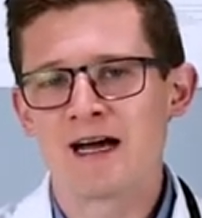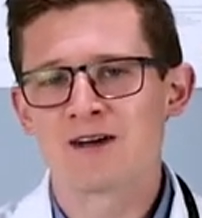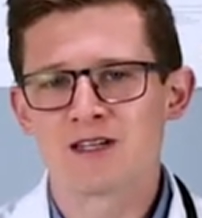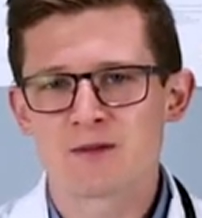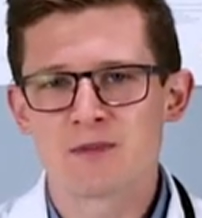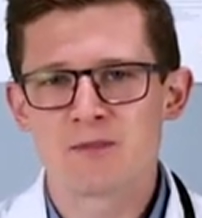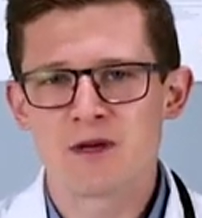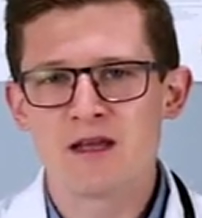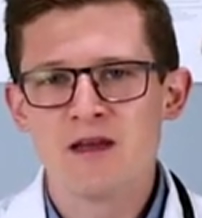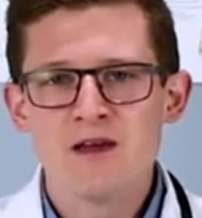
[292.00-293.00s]
eye on their
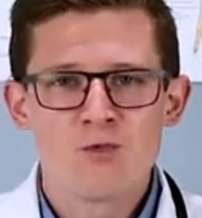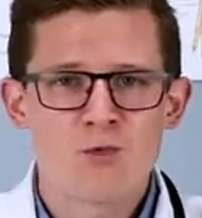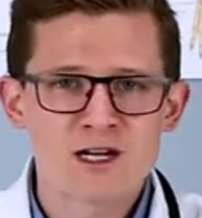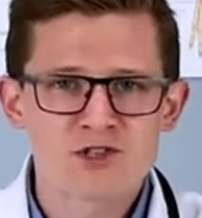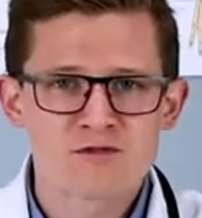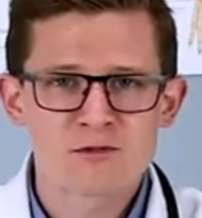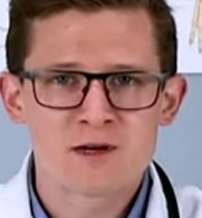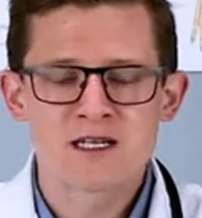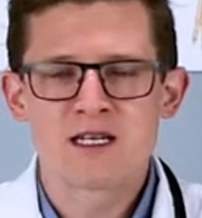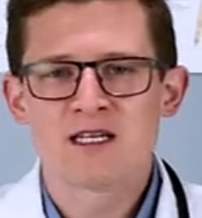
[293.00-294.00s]
puppy, watch for
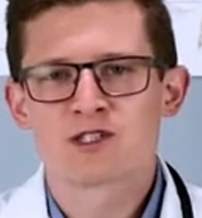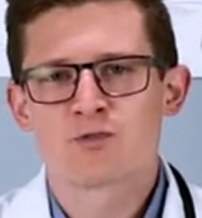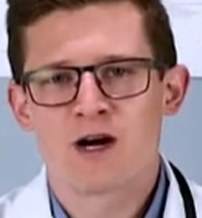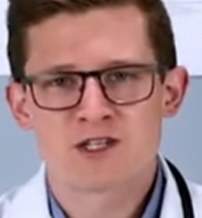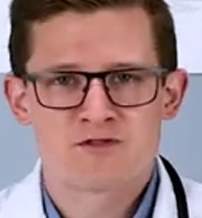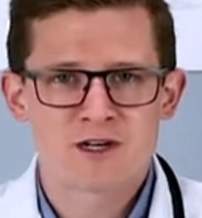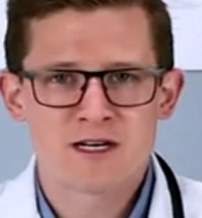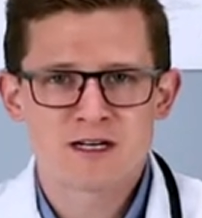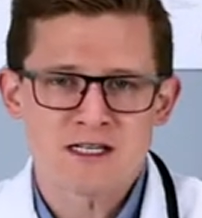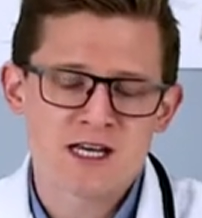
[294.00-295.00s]
redness, watch for
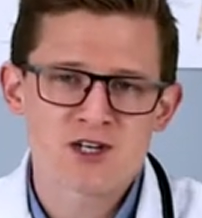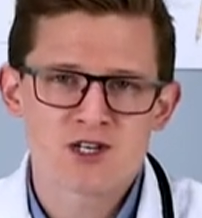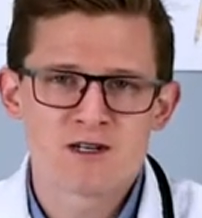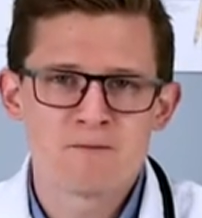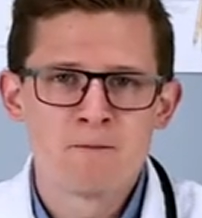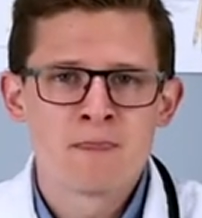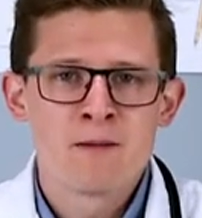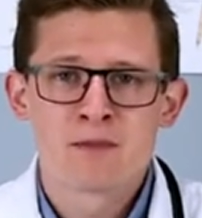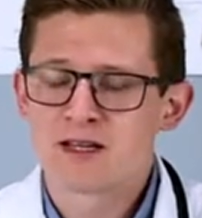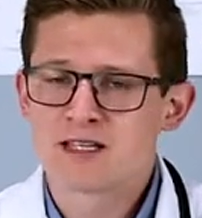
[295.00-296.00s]
irritation,
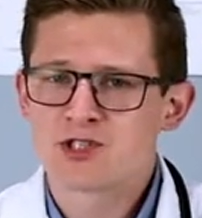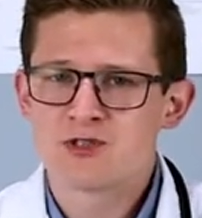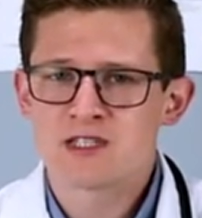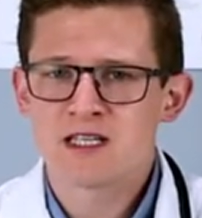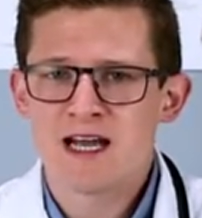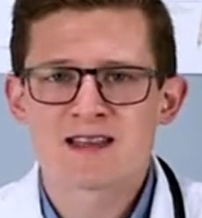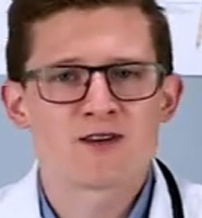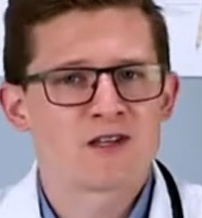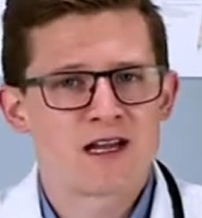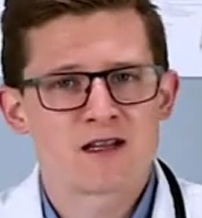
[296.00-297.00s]
but unless you see that,
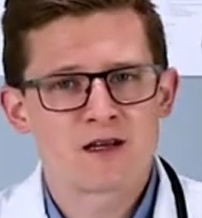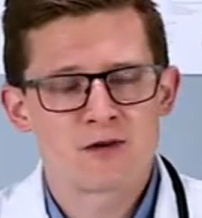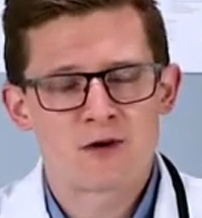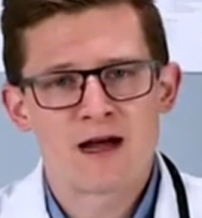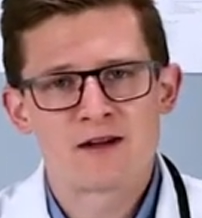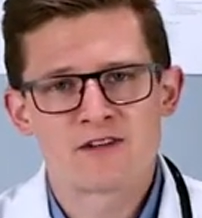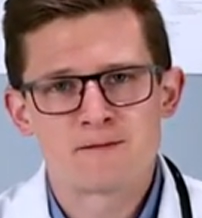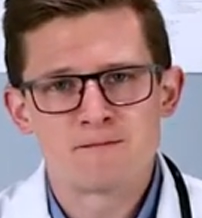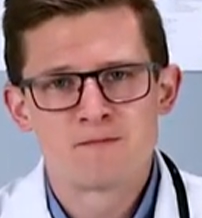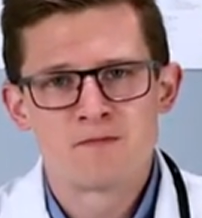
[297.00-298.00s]
they'll likely grow out of it.